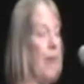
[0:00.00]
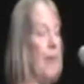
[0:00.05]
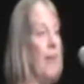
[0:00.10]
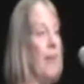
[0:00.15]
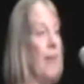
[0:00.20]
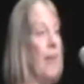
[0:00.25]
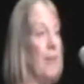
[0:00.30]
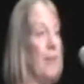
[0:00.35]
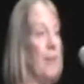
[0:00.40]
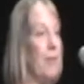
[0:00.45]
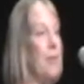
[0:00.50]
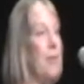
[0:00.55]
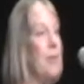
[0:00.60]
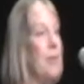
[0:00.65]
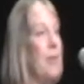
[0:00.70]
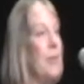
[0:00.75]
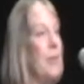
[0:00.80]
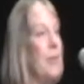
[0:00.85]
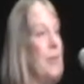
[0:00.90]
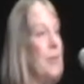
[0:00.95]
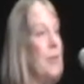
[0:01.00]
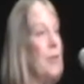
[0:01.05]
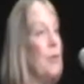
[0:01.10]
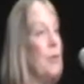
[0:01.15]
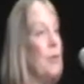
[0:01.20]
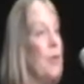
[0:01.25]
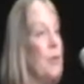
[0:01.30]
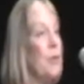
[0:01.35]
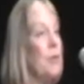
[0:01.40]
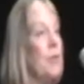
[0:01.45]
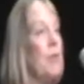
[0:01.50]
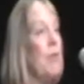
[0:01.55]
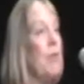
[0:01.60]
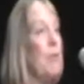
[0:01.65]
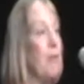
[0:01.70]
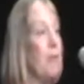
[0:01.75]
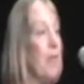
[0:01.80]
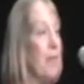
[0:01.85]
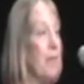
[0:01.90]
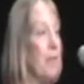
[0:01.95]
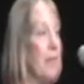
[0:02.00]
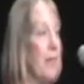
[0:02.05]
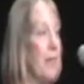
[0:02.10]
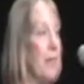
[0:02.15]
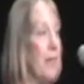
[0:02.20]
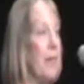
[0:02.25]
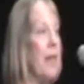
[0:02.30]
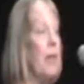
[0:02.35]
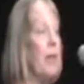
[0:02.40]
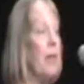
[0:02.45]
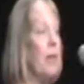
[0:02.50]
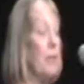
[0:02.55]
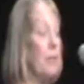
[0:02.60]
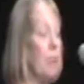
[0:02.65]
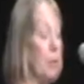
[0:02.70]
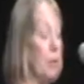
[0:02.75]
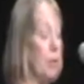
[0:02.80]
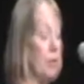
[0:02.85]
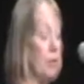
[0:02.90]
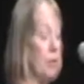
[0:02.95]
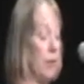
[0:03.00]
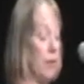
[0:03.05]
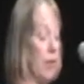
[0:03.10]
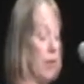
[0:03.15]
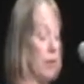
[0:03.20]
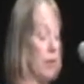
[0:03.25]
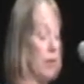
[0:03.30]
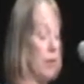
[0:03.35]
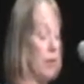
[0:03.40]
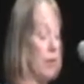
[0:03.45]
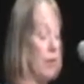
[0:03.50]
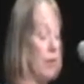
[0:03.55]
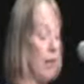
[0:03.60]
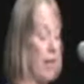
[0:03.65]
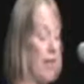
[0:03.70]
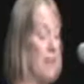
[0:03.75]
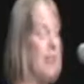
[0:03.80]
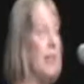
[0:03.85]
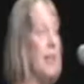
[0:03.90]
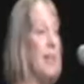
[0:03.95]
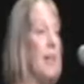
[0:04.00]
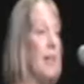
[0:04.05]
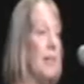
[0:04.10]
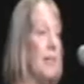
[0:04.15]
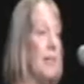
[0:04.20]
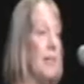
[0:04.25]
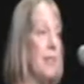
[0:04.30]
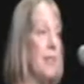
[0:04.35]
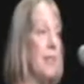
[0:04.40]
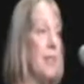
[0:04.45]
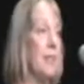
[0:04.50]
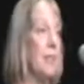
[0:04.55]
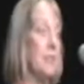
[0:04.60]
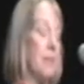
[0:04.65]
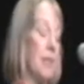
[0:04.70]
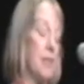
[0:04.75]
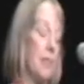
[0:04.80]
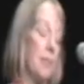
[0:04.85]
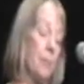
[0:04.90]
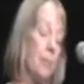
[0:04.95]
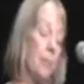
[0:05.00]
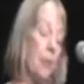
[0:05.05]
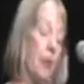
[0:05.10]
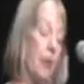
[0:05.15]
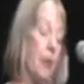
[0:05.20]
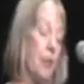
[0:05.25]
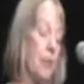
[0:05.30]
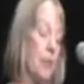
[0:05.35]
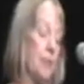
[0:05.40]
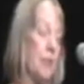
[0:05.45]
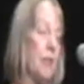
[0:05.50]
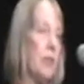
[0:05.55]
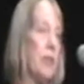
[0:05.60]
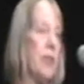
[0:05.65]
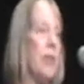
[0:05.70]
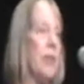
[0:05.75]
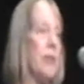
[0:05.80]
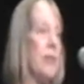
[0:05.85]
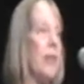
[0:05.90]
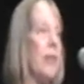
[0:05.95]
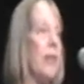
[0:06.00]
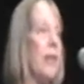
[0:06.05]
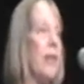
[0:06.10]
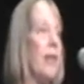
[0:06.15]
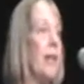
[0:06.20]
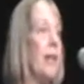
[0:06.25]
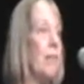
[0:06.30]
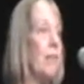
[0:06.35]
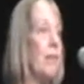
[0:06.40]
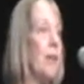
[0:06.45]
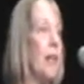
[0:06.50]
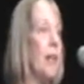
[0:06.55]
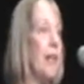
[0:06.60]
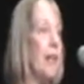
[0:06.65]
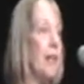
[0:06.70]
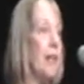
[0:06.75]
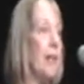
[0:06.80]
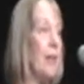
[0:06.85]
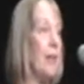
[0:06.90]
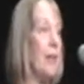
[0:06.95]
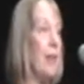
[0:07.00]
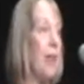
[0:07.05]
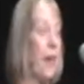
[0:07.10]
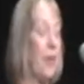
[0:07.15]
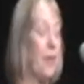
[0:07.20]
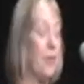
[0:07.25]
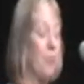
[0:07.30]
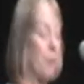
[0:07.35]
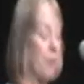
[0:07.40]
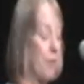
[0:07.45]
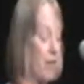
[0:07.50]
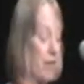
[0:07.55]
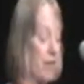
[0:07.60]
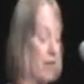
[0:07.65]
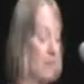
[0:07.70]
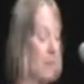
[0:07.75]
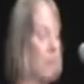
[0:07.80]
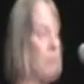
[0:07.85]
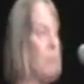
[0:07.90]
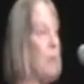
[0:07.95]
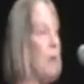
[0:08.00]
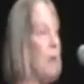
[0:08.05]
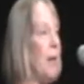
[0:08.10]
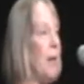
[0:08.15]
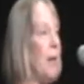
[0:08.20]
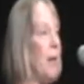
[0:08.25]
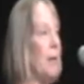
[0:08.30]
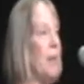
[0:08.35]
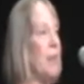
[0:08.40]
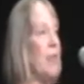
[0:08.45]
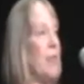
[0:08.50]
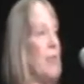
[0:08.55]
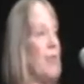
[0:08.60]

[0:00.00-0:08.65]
There, in a wind-whipped frenzy, the roan and the grey sidestepped and pranced till we gave rein, and raced for miles